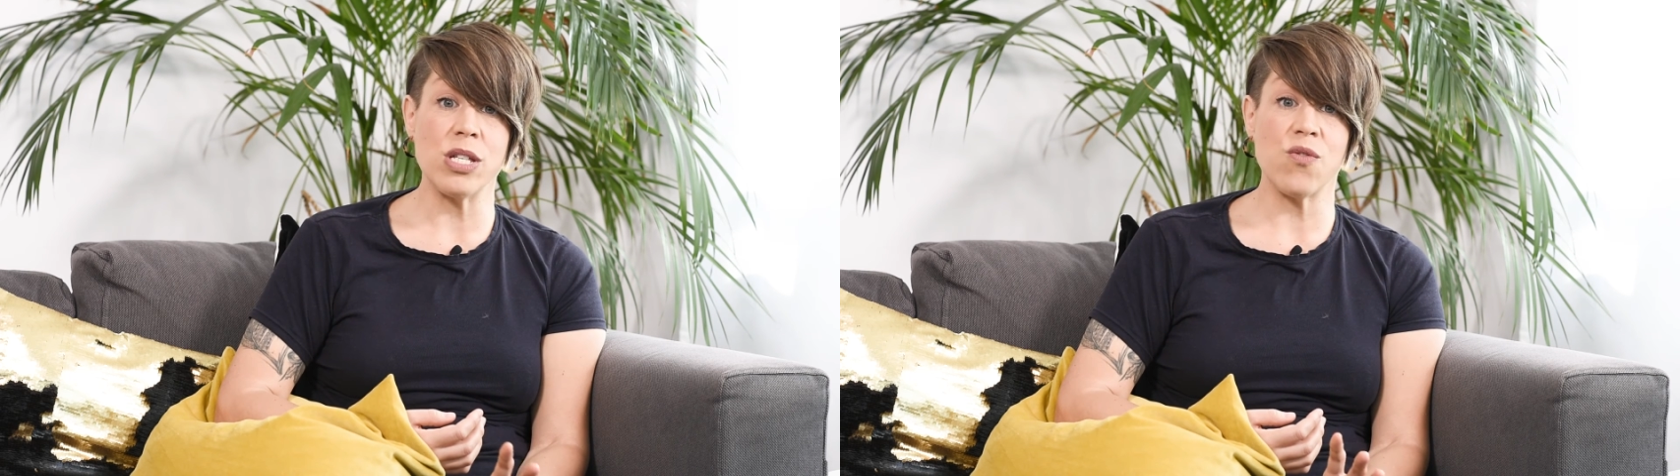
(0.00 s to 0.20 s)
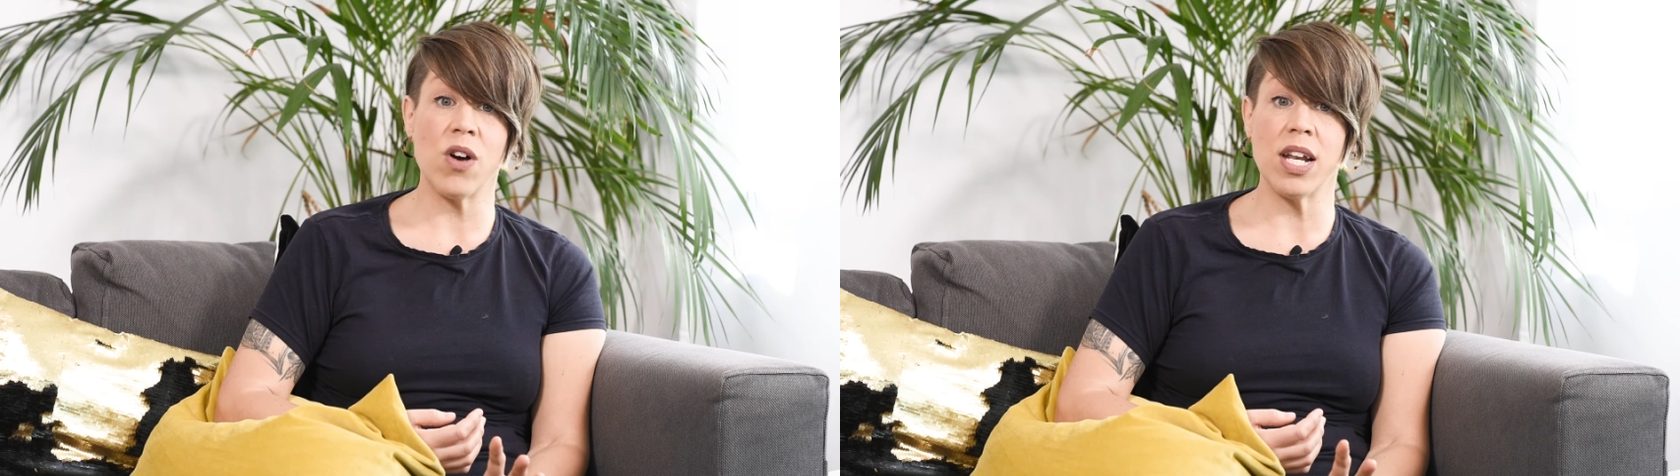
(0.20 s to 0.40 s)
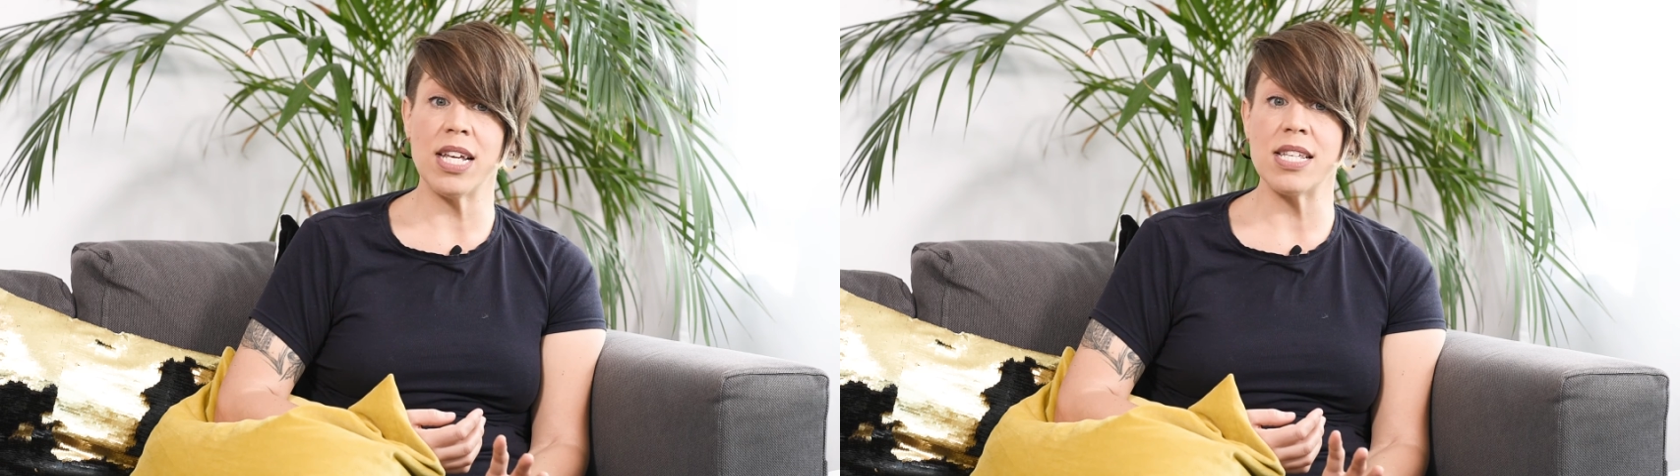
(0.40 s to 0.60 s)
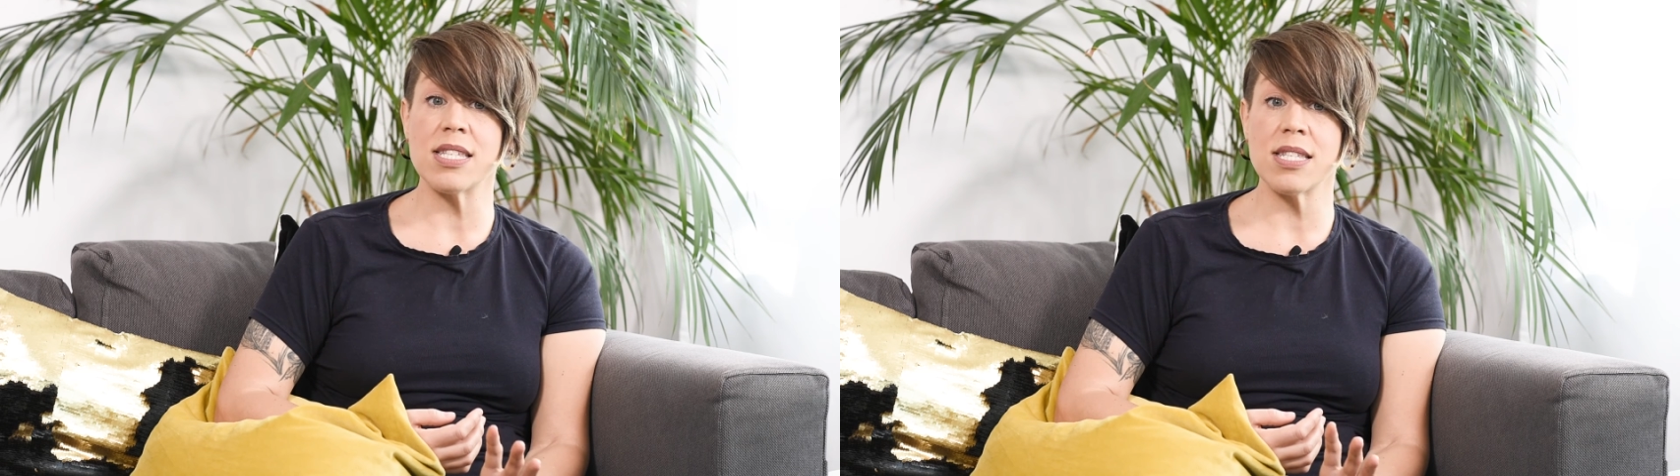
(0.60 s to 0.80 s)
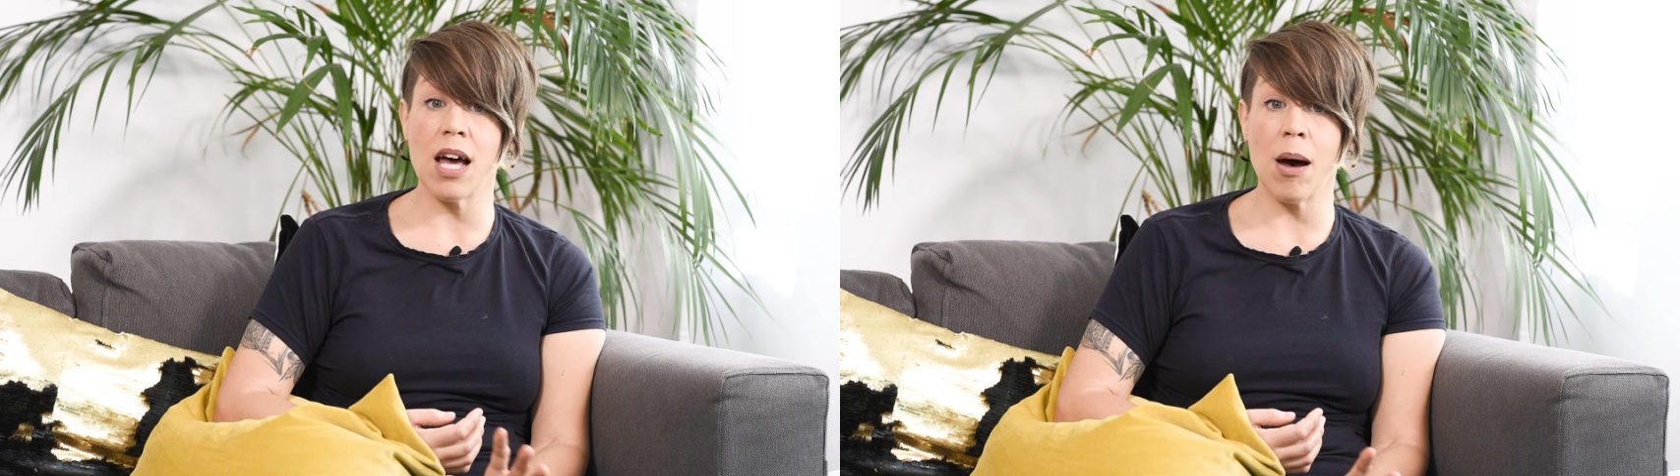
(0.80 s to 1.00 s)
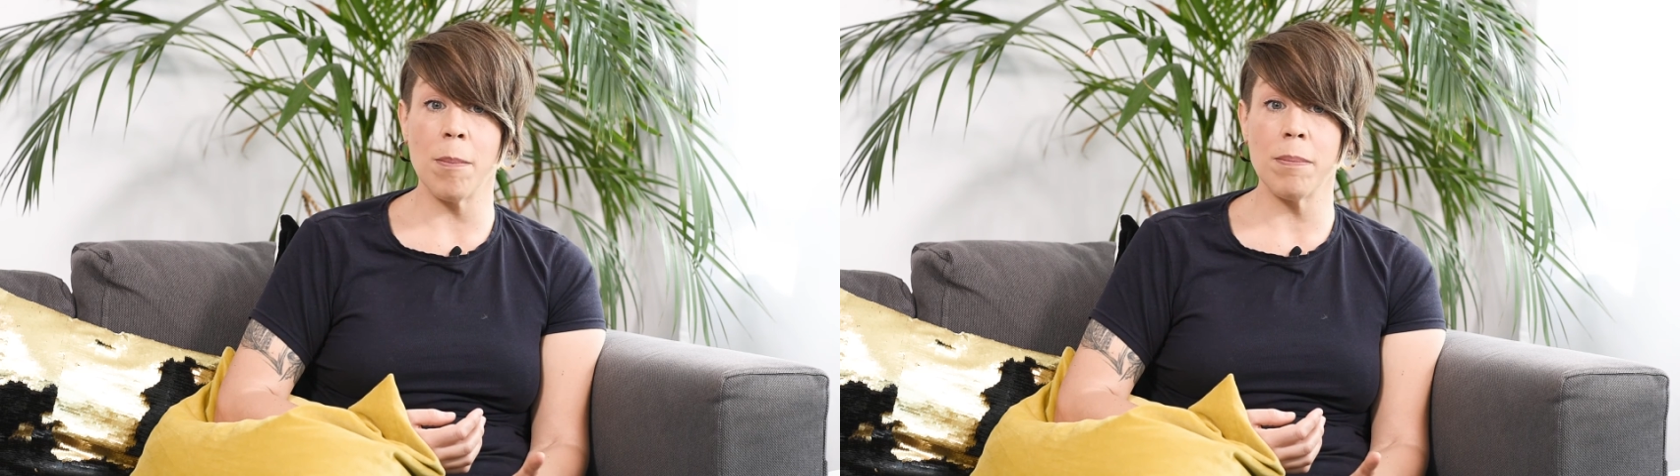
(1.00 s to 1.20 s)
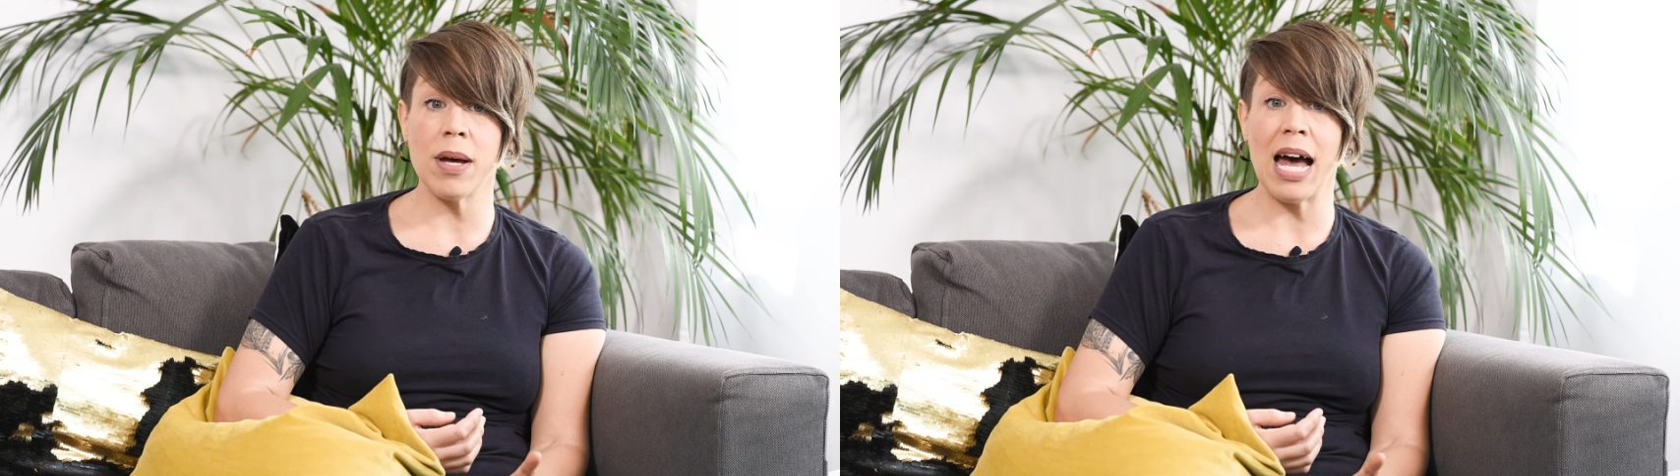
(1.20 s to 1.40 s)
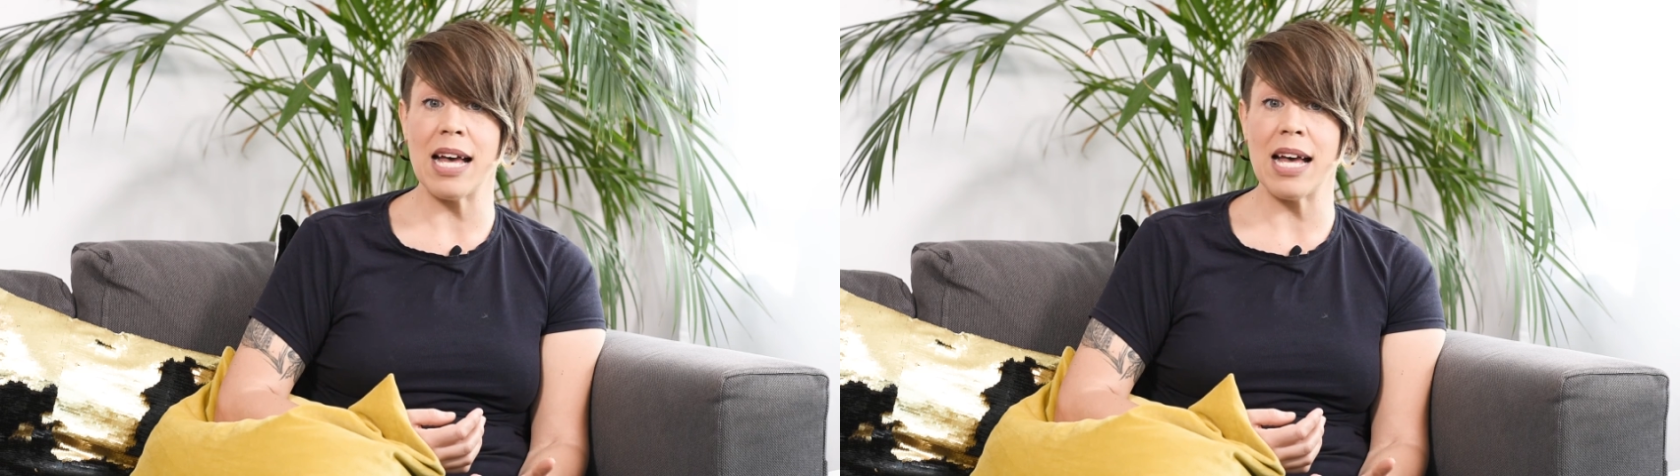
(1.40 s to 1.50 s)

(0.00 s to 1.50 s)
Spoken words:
is finding some